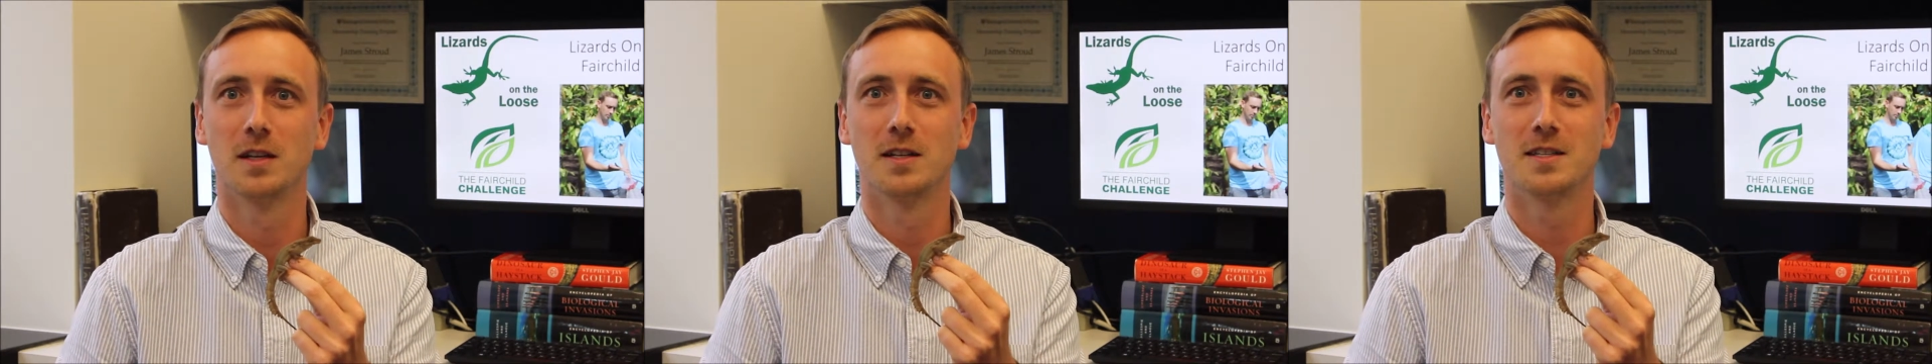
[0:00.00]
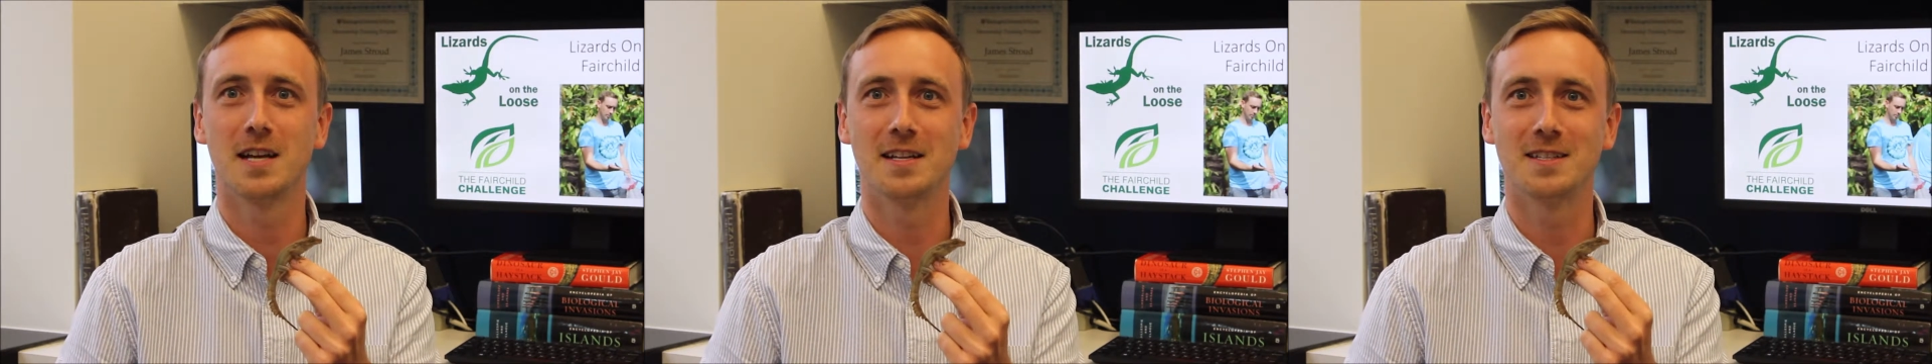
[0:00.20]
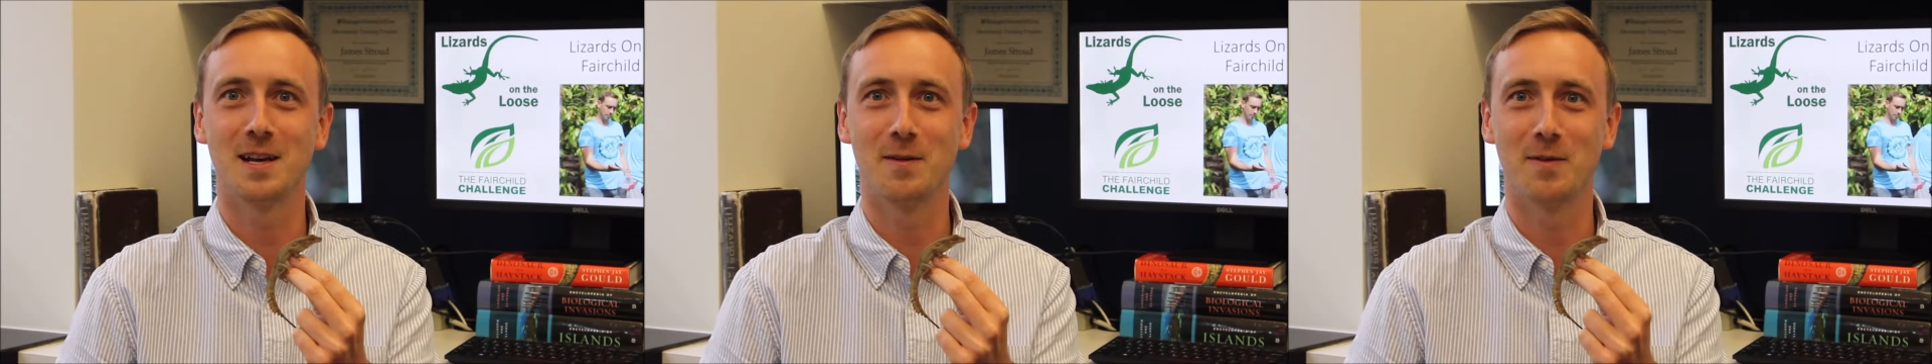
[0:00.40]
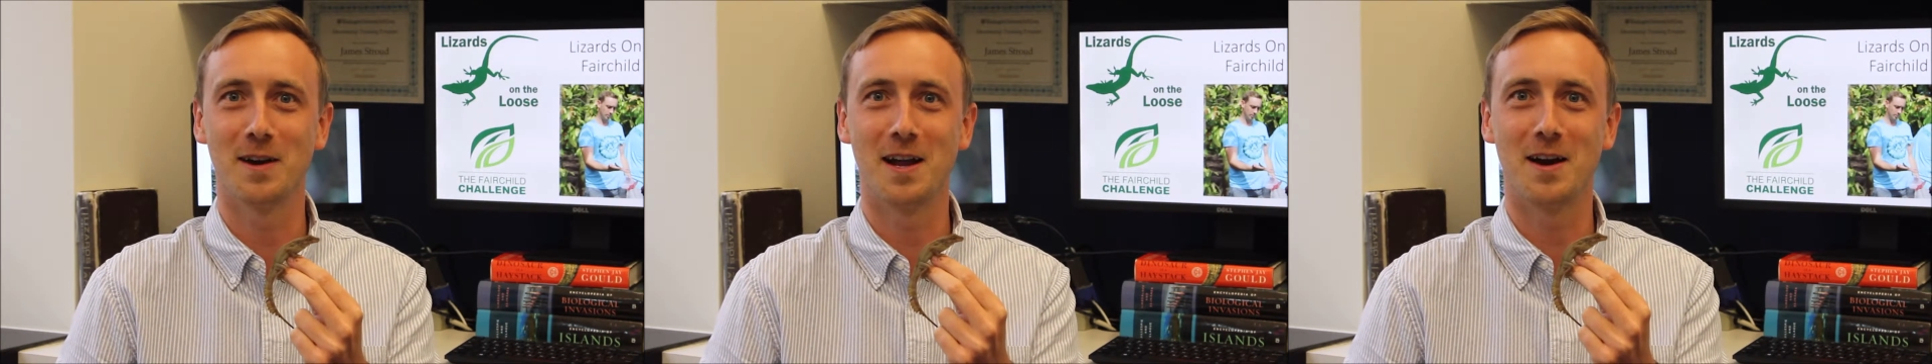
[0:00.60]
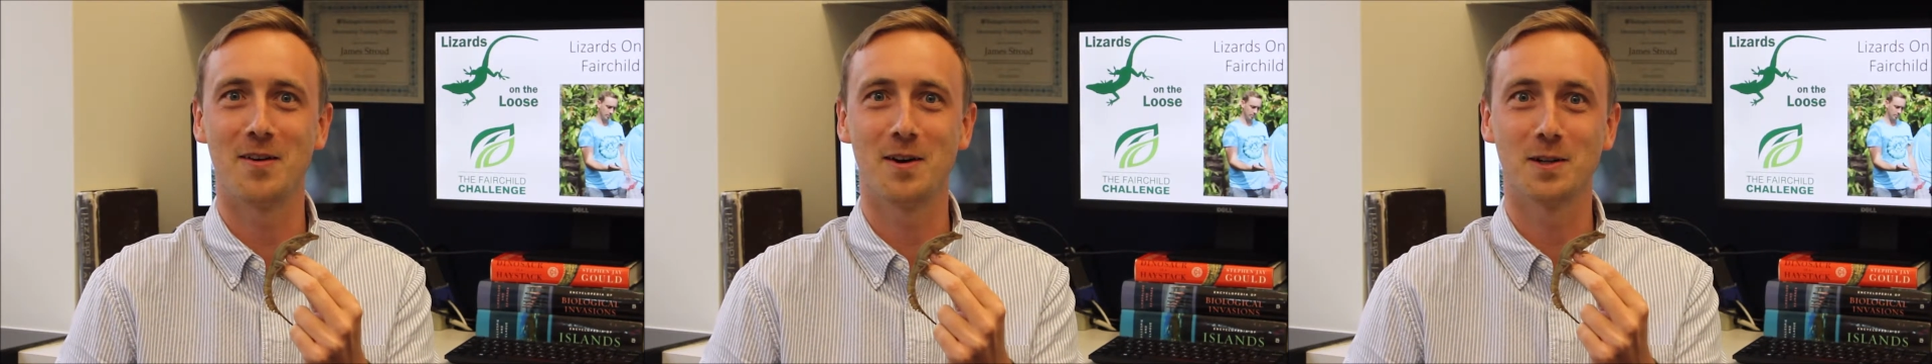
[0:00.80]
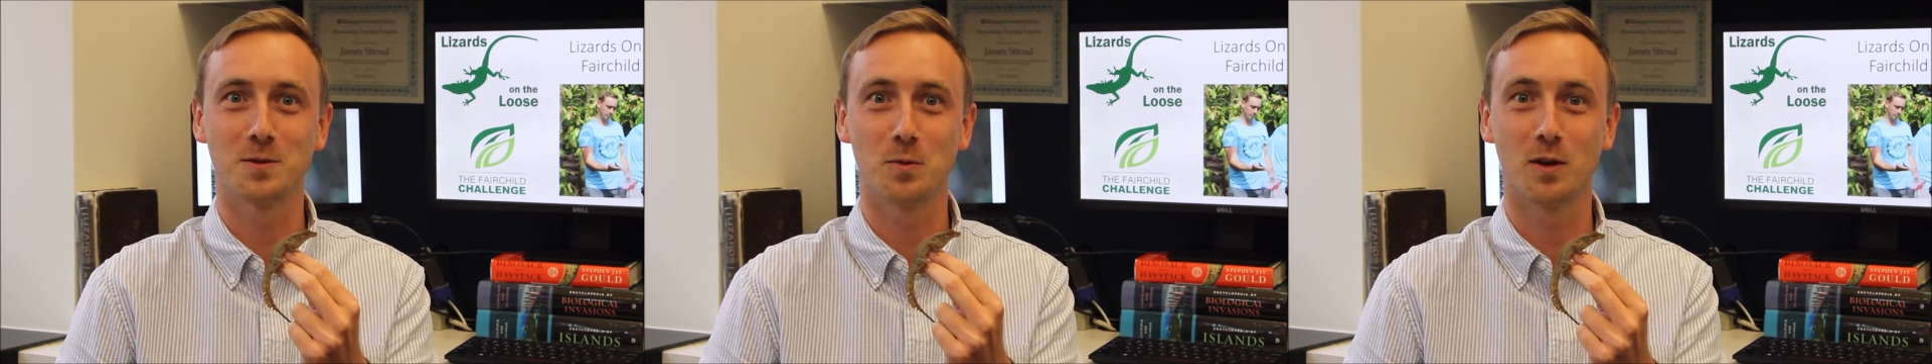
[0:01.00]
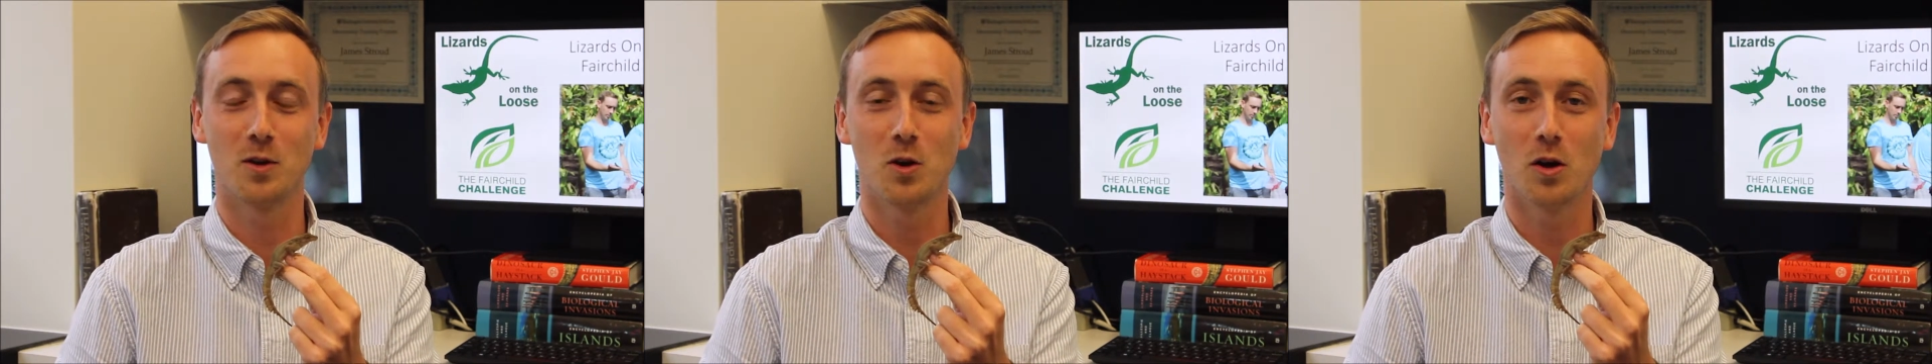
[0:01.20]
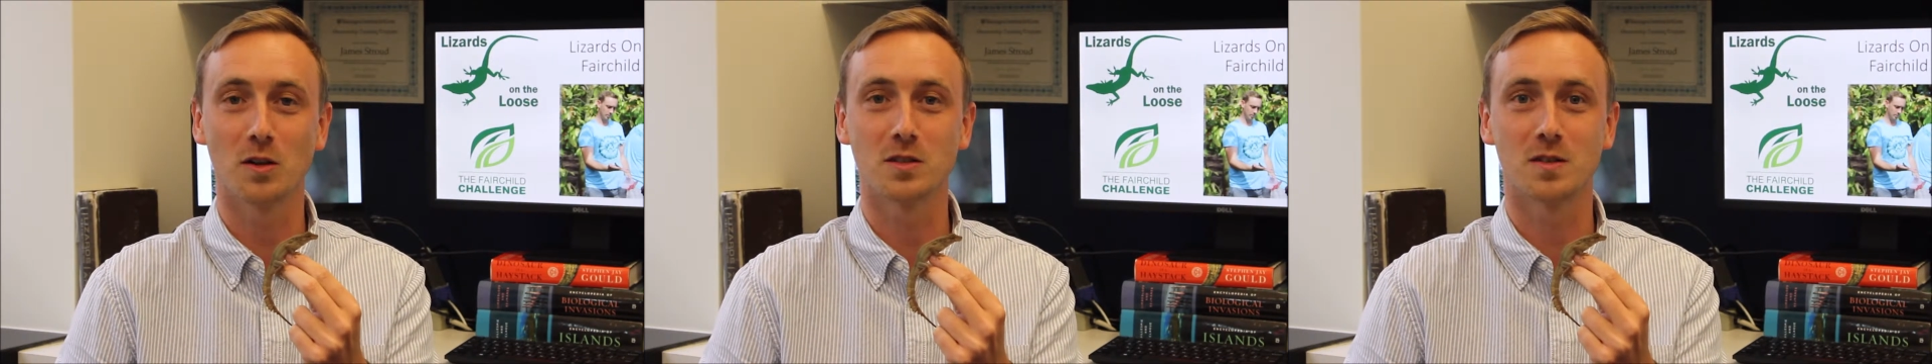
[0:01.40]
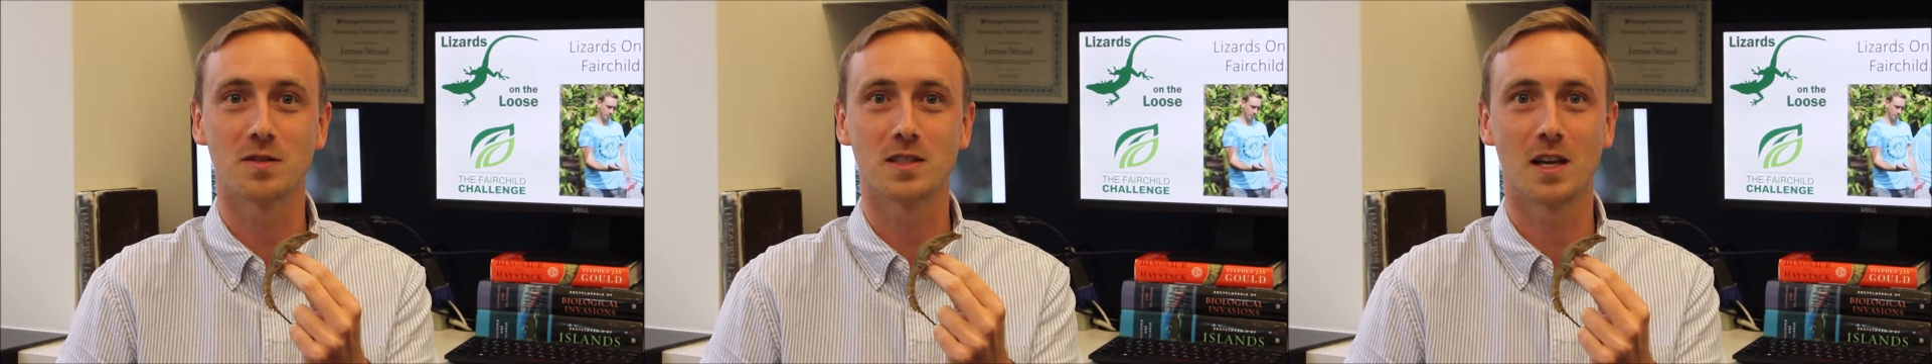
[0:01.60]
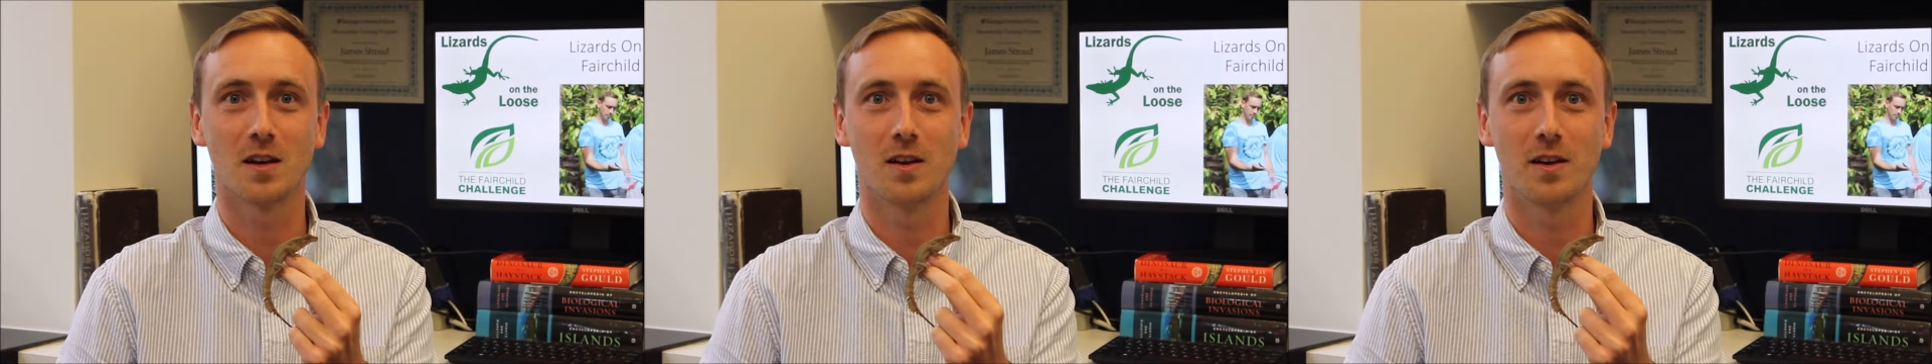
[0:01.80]
tend to live in areas with lots of
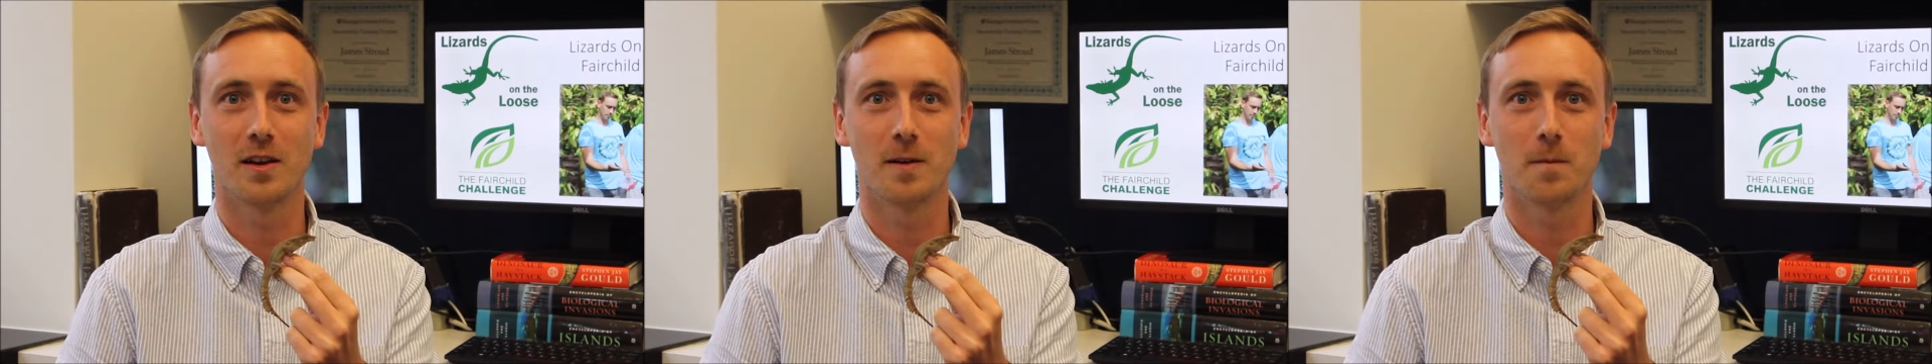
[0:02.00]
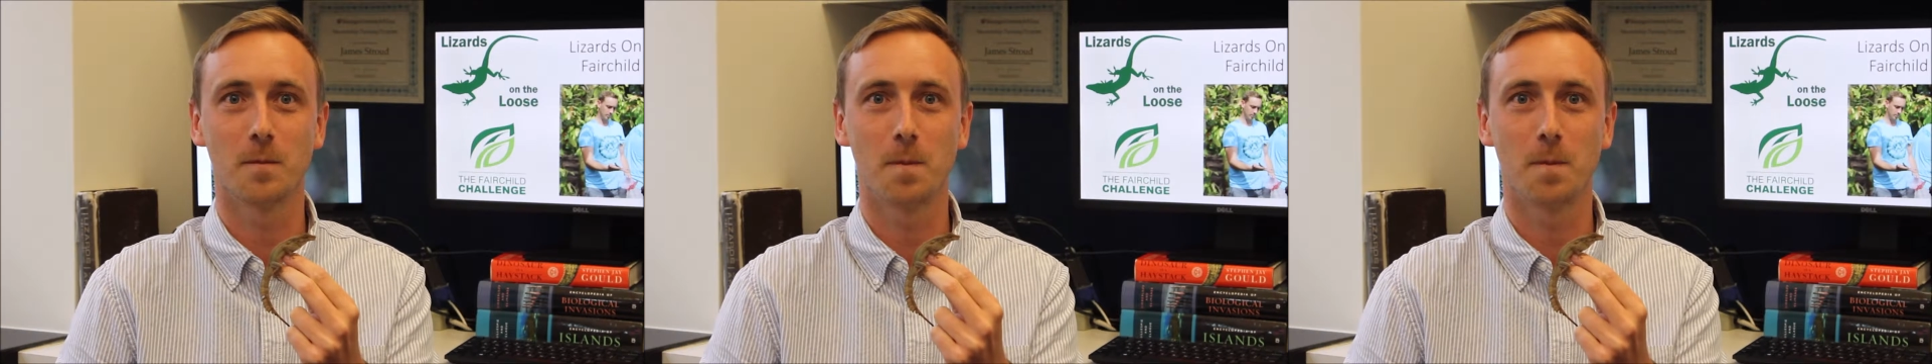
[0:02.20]
sunlight.